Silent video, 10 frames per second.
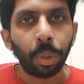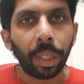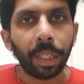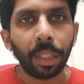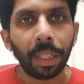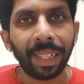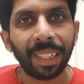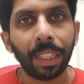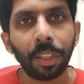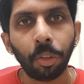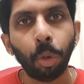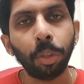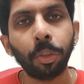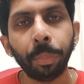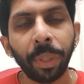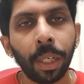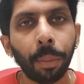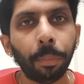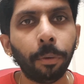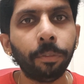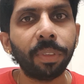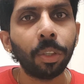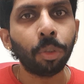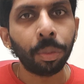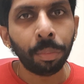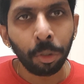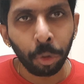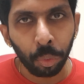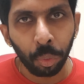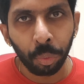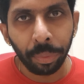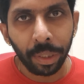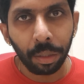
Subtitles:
and it is also made up of reusable stone